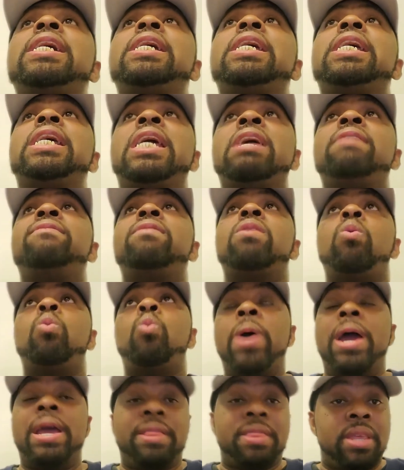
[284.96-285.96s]
even
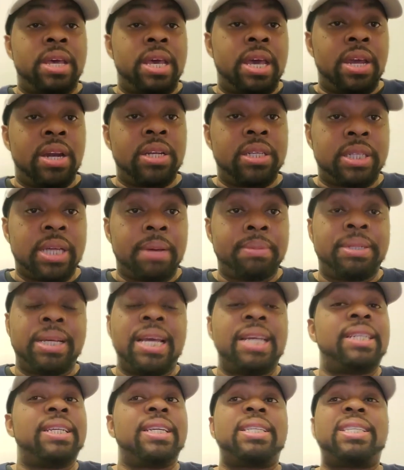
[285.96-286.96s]
with the interception,
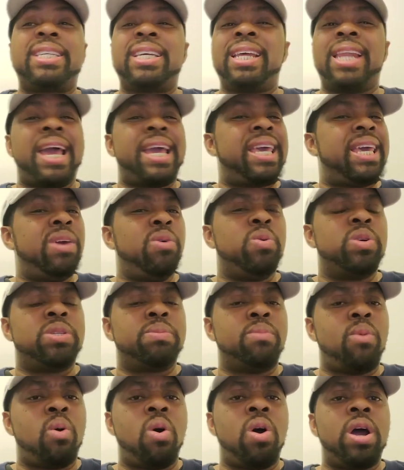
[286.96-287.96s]
it just seemed like he was
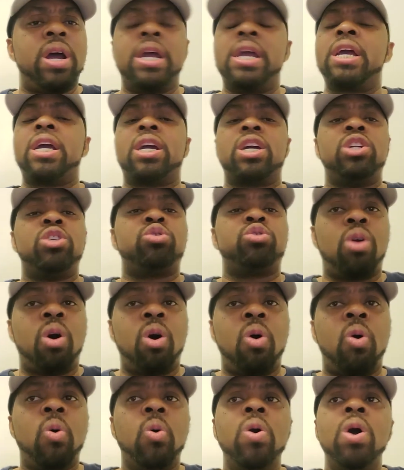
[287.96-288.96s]
more in
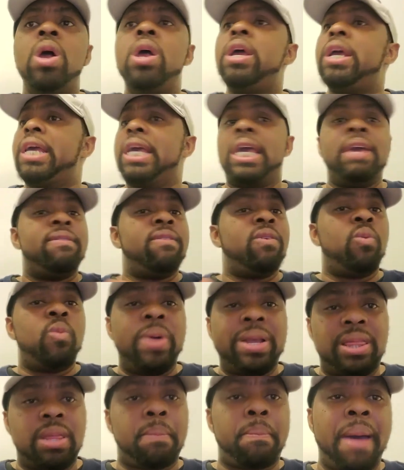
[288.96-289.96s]
control. Even
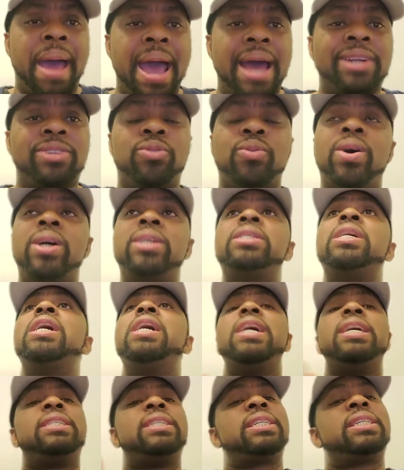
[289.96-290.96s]
with the pass rush,
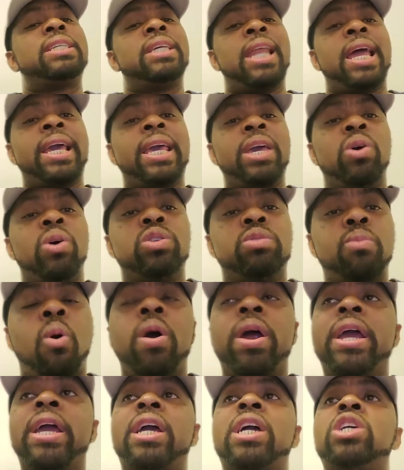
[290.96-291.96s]
it just seemed like he was
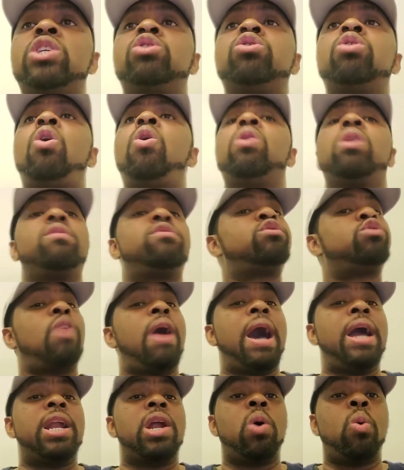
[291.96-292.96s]
more in control of
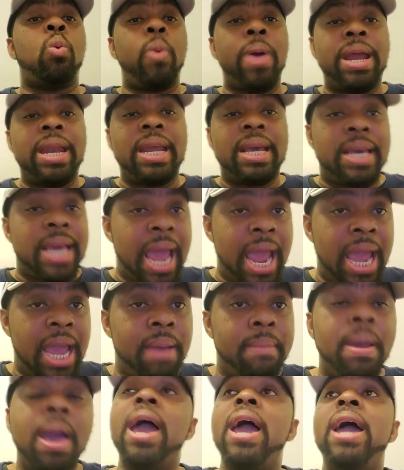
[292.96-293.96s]
trying to win the
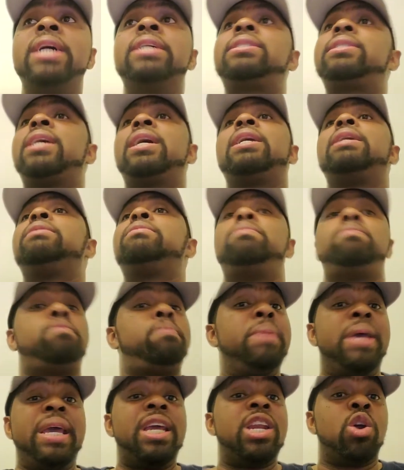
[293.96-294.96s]
game instead of
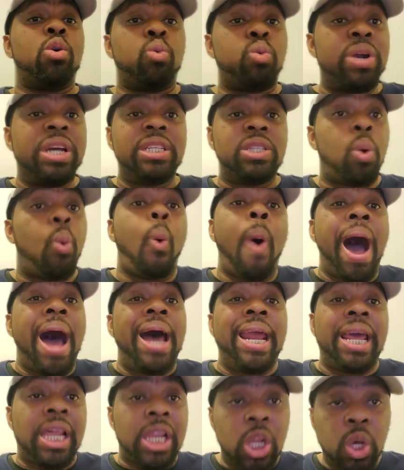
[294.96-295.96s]
being the reason why
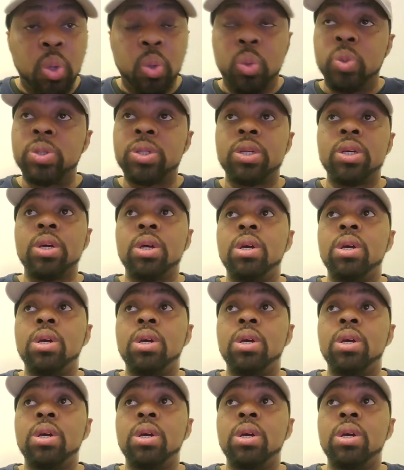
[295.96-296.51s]
they lose.